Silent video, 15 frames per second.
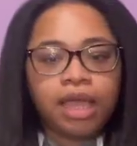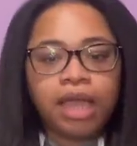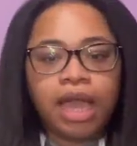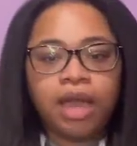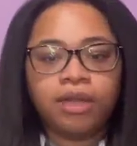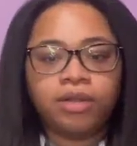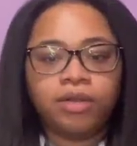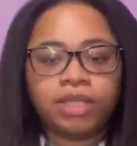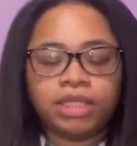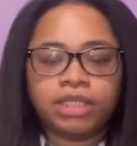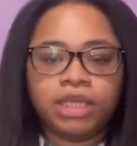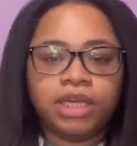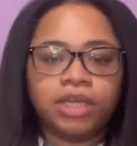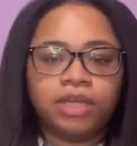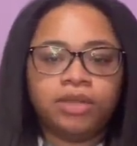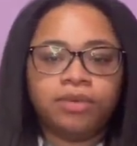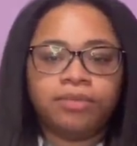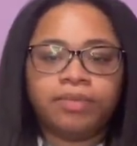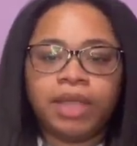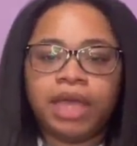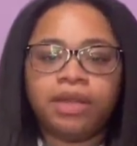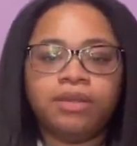I don't know what to tell you.
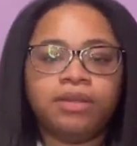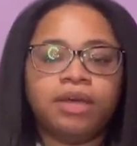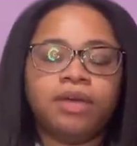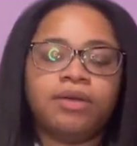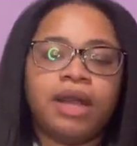I don't know.